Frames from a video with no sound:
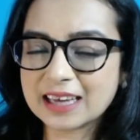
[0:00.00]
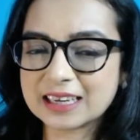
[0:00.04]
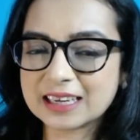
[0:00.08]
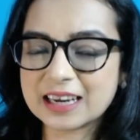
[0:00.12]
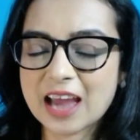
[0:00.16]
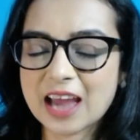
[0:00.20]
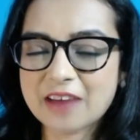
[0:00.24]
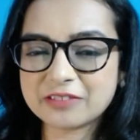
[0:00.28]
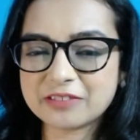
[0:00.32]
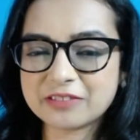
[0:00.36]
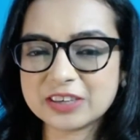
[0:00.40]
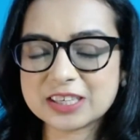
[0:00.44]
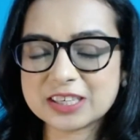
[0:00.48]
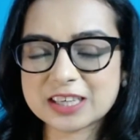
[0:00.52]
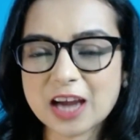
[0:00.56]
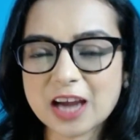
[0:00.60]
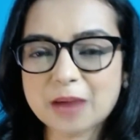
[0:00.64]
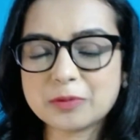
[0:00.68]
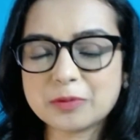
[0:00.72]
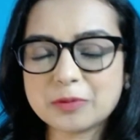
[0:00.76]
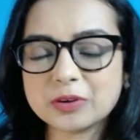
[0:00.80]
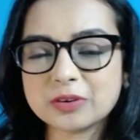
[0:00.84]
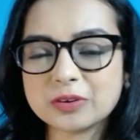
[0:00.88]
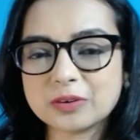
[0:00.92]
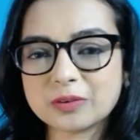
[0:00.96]
Every time
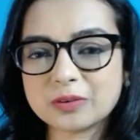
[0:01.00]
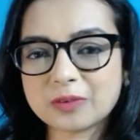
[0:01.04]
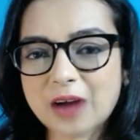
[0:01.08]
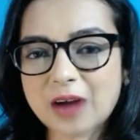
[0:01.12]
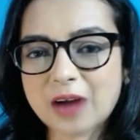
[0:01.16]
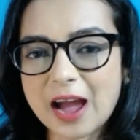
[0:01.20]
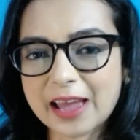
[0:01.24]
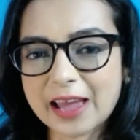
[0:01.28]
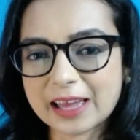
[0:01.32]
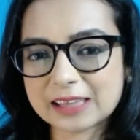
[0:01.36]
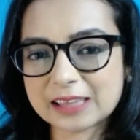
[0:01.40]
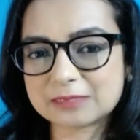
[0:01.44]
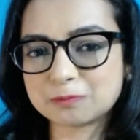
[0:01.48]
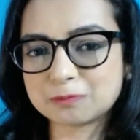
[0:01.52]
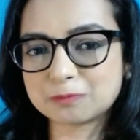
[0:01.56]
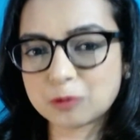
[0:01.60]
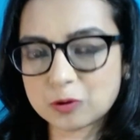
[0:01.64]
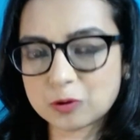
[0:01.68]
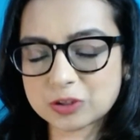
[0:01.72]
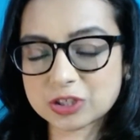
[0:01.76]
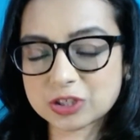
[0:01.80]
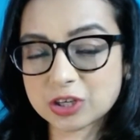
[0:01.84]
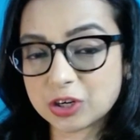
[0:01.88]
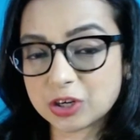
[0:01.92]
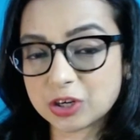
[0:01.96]
I post
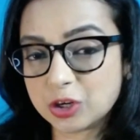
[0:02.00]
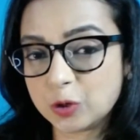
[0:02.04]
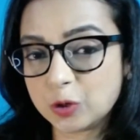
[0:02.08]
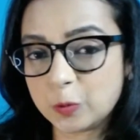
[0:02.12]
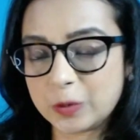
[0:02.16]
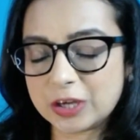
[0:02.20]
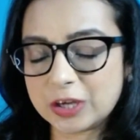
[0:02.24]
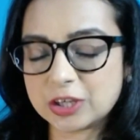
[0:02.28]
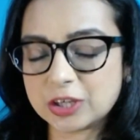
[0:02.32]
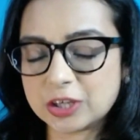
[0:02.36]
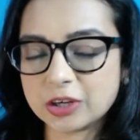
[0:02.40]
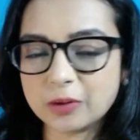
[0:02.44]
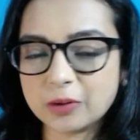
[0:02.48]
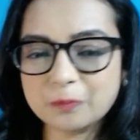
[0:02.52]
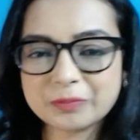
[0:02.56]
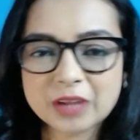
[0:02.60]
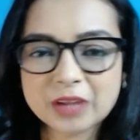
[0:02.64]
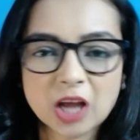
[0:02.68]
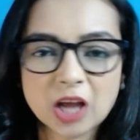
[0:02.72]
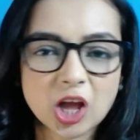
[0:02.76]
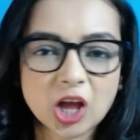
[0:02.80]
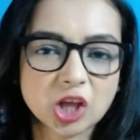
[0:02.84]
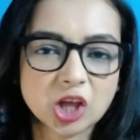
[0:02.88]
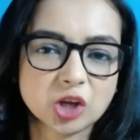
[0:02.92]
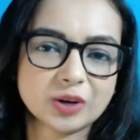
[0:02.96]
a new video,
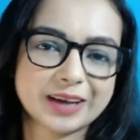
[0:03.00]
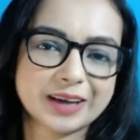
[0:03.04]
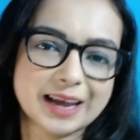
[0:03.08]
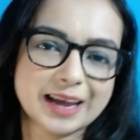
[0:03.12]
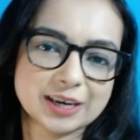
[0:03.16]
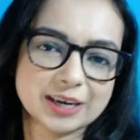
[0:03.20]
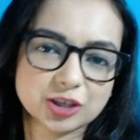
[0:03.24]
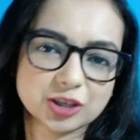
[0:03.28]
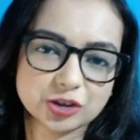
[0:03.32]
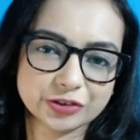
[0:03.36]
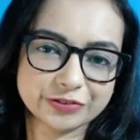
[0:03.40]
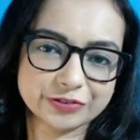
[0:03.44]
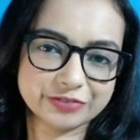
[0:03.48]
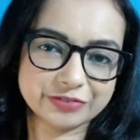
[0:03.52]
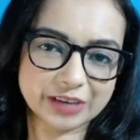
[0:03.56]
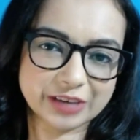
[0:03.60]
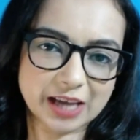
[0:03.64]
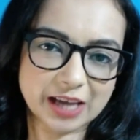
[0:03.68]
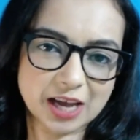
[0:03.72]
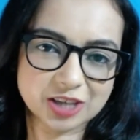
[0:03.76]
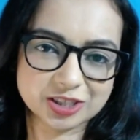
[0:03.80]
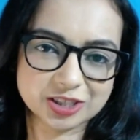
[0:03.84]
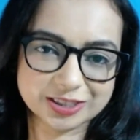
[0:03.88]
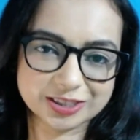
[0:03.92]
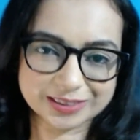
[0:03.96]
you'll get a
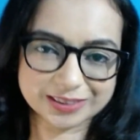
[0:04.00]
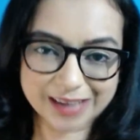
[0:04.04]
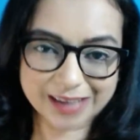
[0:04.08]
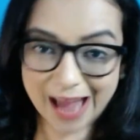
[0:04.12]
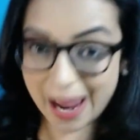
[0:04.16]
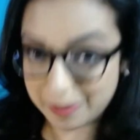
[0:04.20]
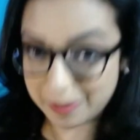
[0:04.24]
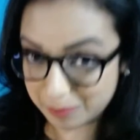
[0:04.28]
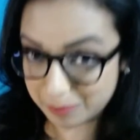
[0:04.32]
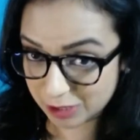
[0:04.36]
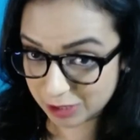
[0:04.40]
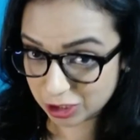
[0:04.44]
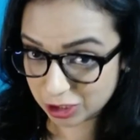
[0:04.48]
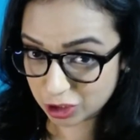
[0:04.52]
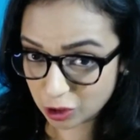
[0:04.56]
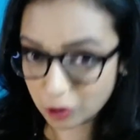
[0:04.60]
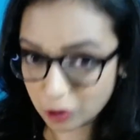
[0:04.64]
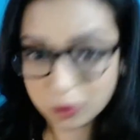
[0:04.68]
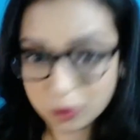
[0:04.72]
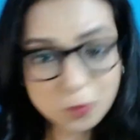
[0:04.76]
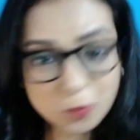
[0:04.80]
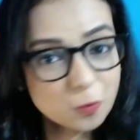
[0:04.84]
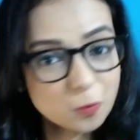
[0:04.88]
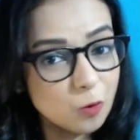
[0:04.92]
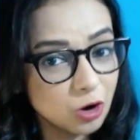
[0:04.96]
notification, and be sure to
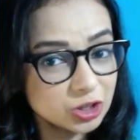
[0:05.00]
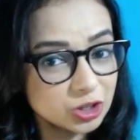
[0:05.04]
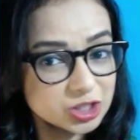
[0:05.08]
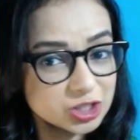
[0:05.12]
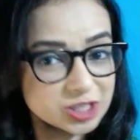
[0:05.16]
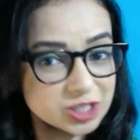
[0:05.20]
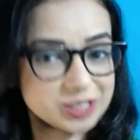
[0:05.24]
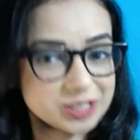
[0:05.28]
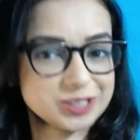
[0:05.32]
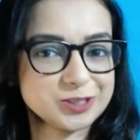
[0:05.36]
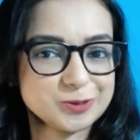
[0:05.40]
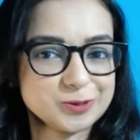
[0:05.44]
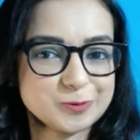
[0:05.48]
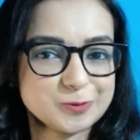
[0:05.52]
watch it too.